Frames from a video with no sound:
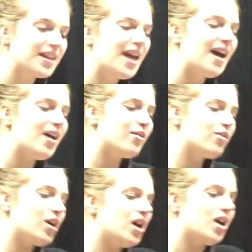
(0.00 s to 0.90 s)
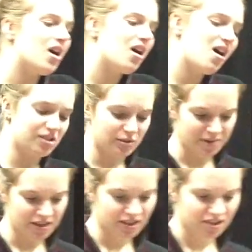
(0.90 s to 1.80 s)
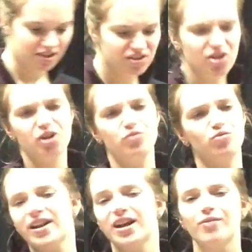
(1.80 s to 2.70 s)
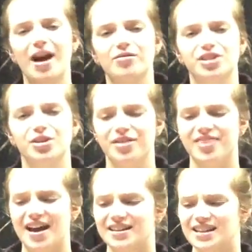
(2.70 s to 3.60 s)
Our husband started running around on her with that